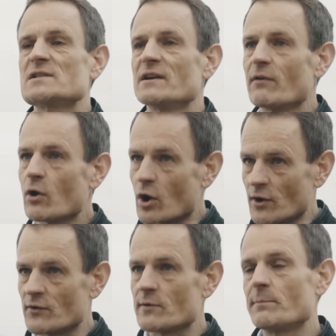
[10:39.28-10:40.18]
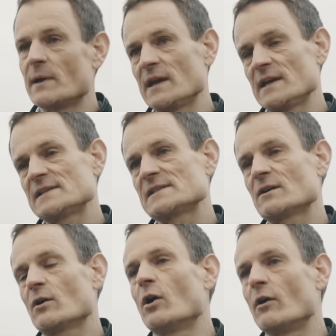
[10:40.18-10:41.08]
several hundred bays
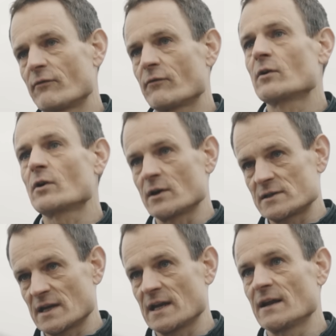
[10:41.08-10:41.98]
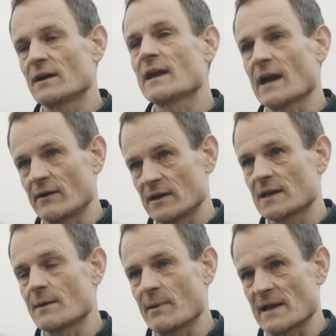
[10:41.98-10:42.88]
of container
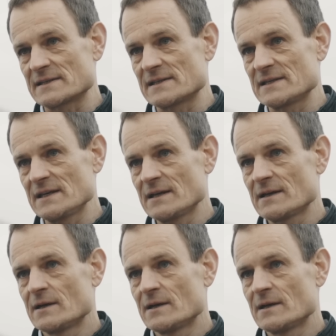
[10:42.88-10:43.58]
carrying capacity.